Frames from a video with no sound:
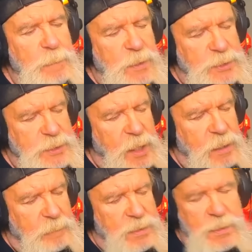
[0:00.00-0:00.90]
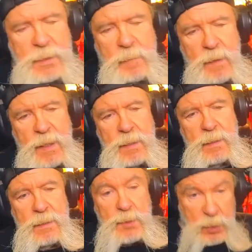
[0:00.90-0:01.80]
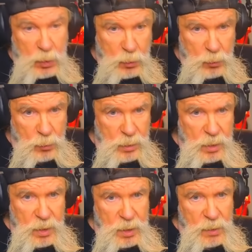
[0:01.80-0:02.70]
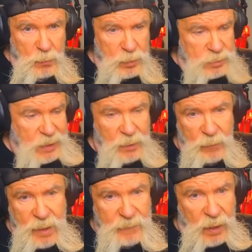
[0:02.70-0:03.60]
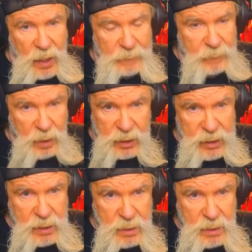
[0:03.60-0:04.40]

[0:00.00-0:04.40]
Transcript: the state of Mississippi too, which they don't have a lot of money.